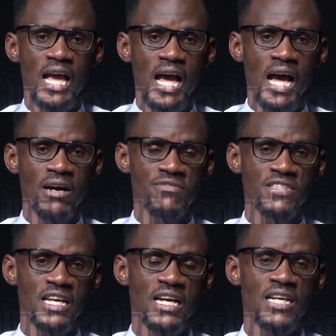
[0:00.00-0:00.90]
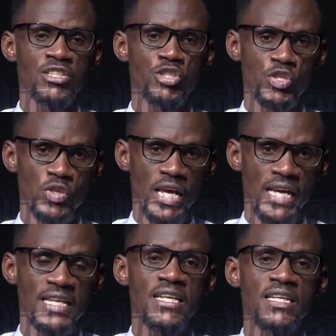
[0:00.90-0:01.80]
after
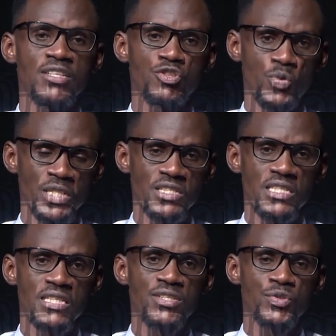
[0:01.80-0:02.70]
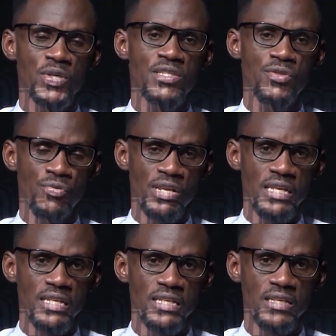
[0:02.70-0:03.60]
July
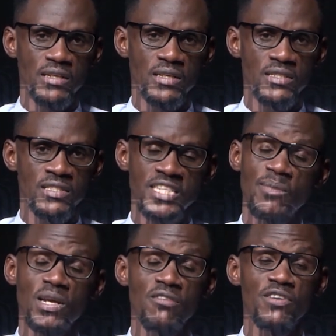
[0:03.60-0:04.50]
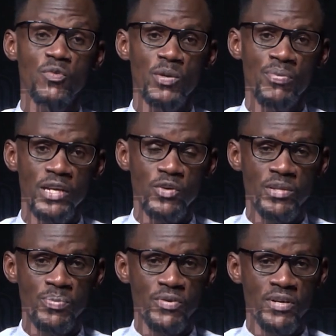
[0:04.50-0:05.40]
2023. Time now for a quick break on
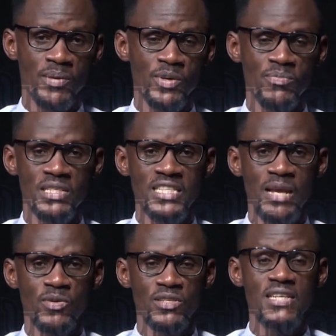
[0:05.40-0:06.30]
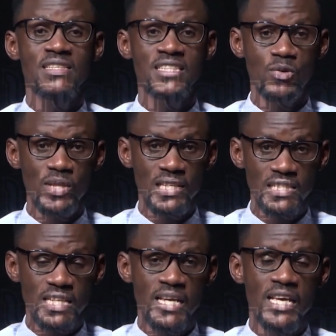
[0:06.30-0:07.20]
the program with me, Simon. Stay with
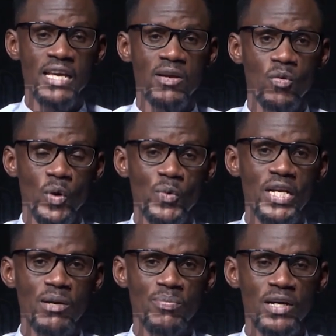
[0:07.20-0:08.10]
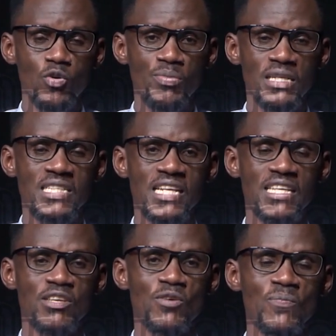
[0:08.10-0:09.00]
us. When we come back, we'll be
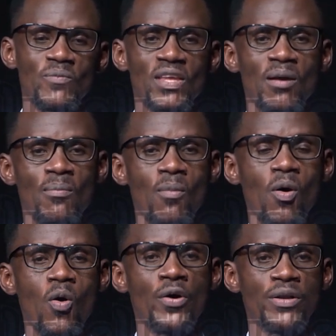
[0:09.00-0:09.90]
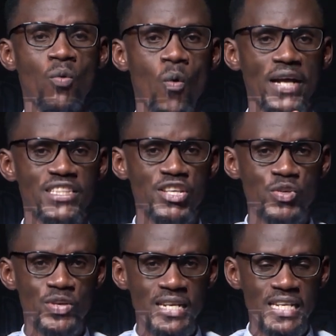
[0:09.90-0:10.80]
telling you more on what
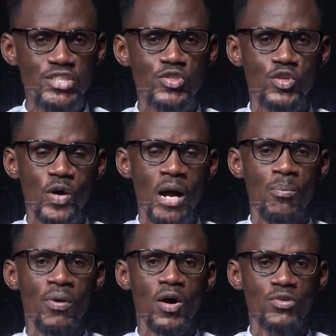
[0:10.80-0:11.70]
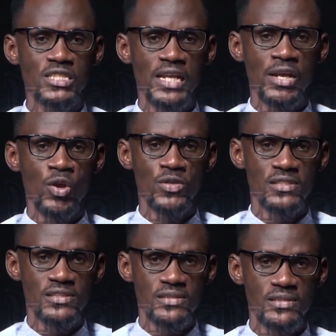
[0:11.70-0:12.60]
you need to know about
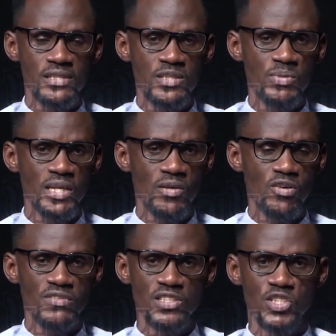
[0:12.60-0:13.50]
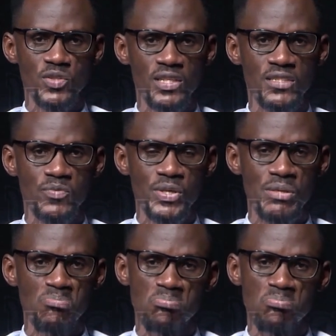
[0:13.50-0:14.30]
loans. It's been a conversation that we,